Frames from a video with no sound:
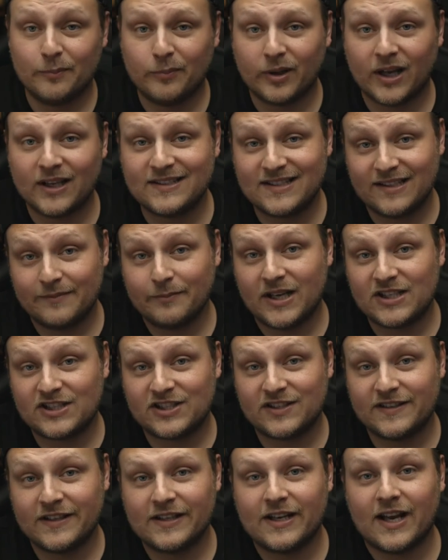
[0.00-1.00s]
but I did
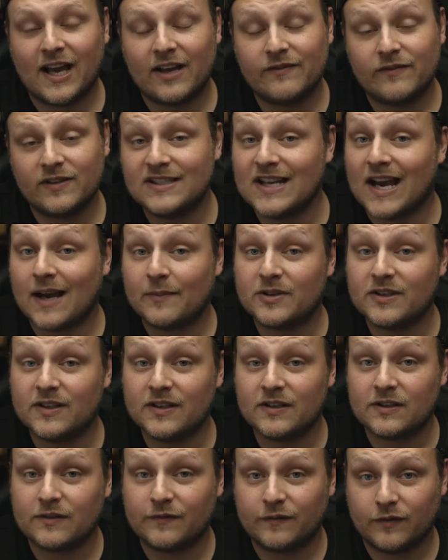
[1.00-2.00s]
mention that I've adapted
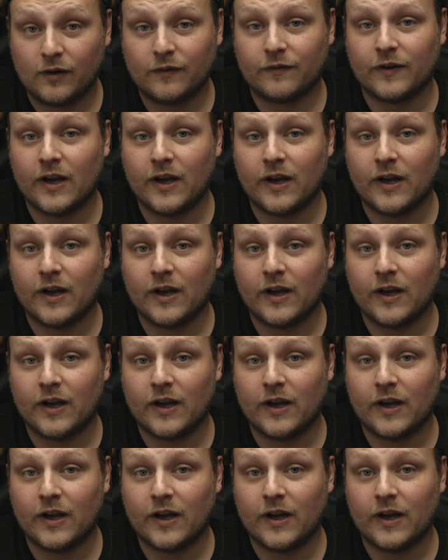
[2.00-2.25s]
it to full